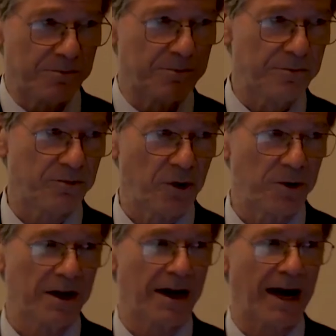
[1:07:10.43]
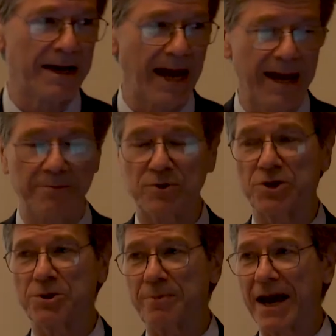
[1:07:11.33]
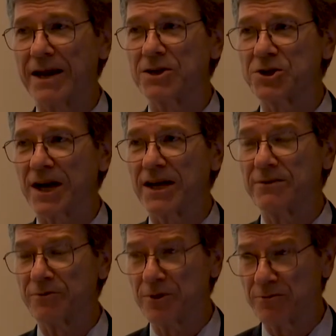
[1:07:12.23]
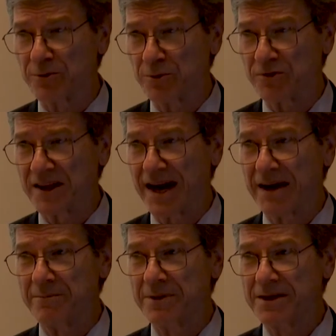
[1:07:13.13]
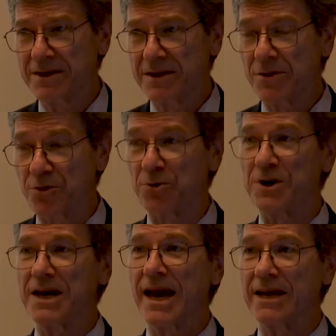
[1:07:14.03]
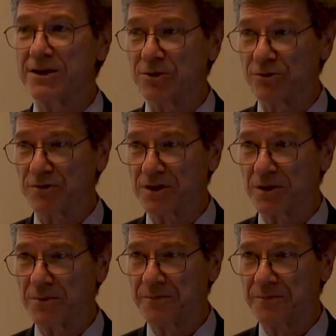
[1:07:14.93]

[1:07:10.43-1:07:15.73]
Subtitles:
Sonia and I came to Japan and China for the first time 38 years ago.